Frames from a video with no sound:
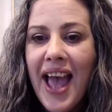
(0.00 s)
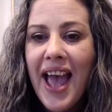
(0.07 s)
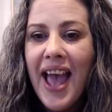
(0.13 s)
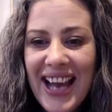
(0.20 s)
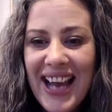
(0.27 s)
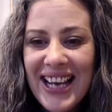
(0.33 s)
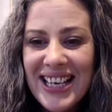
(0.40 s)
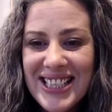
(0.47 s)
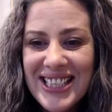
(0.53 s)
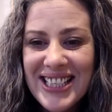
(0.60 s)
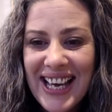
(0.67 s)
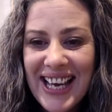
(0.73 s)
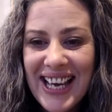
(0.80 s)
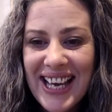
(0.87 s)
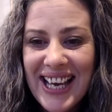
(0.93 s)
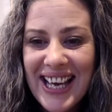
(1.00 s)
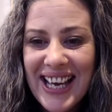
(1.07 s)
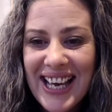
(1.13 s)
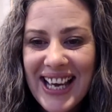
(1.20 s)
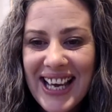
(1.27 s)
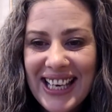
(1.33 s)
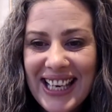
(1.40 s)
Hi,
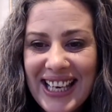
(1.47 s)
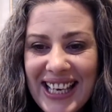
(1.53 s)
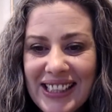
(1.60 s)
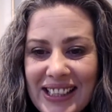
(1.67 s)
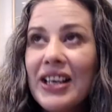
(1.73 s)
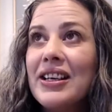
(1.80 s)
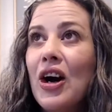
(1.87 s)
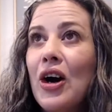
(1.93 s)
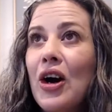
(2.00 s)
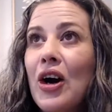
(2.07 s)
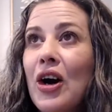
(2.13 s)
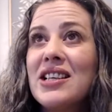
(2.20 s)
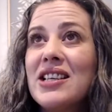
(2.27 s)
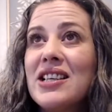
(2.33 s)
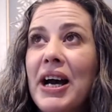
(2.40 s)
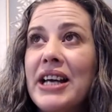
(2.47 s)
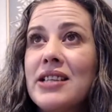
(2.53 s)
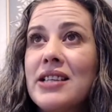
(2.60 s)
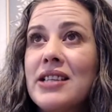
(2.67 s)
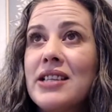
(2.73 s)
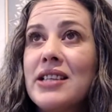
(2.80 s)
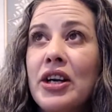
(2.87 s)
Jenny. Oh, yes,
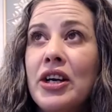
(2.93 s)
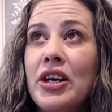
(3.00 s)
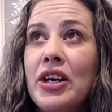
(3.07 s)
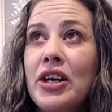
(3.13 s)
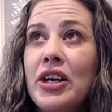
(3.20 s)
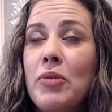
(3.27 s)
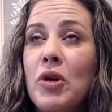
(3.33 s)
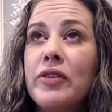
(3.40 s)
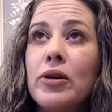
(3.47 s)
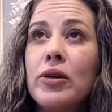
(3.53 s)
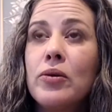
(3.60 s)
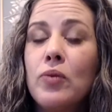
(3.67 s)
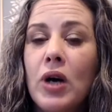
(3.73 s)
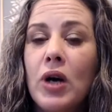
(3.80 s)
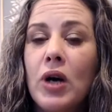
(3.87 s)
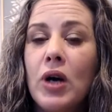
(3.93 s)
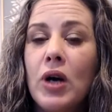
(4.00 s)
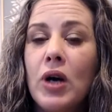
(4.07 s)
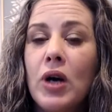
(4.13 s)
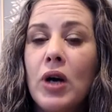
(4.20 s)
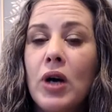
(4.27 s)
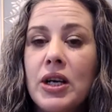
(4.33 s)
Biden's. I know. I'm over here watching
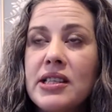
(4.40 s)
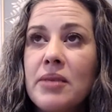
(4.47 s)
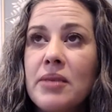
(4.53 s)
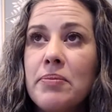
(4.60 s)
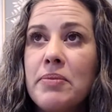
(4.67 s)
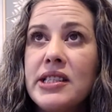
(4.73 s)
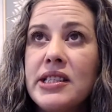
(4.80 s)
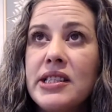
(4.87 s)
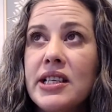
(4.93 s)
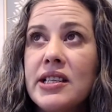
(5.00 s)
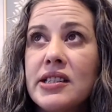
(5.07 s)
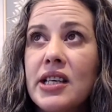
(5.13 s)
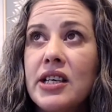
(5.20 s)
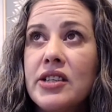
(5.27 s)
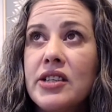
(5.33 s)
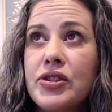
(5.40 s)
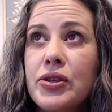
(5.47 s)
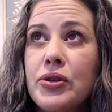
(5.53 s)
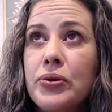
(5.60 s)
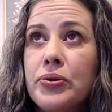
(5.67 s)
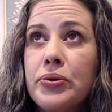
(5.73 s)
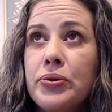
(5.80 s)
MSNBC. It says
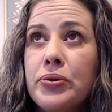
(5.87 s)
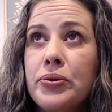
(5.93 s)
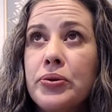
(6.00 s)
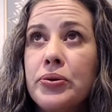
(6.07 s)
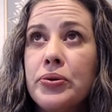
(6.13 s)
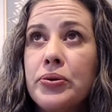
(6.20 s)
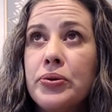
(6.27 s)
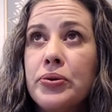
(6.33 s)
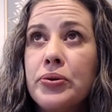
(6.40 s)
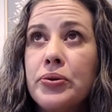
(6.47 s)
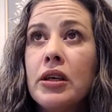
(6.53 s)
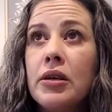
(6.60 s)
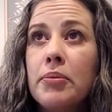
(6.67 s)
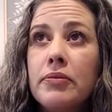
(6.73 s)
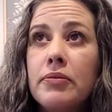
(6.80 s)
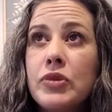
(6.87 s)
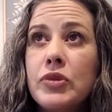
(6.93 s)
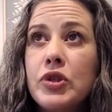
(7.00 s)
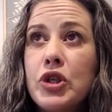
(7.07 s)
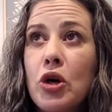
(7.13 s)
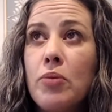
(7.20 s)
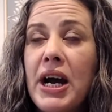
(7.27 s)
soon
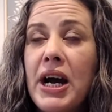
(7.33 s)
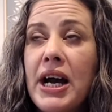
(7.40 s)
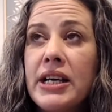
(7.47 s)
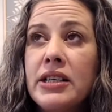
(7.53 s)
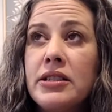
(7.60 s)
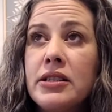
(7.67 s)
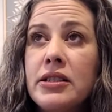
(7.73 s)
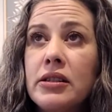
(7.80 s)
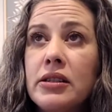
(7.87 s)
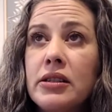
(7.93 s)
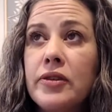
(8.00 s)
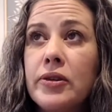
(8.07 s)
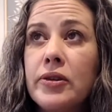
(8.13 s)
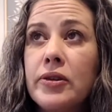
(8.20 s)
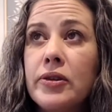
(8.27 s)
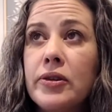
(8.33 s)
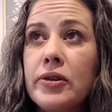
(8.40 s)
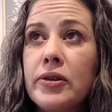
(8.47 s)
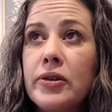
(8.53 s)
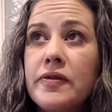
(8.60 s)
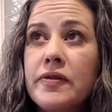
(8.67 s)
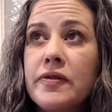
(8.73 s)
Joe Biden delivers
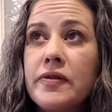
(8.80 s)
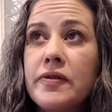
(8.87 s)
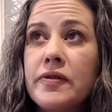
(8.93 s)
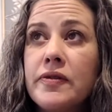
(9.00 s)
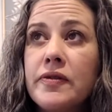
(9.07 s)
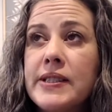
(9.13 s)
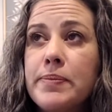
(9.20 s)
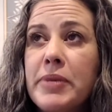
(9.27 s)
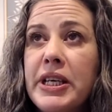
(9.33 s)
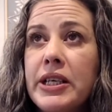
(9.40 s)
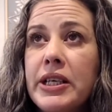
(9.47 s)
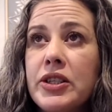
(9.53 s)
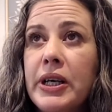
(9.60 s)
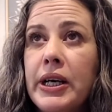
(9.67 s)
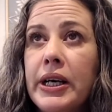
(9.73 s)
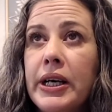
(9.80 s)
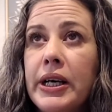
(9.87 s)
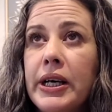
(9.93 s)
victory speech, but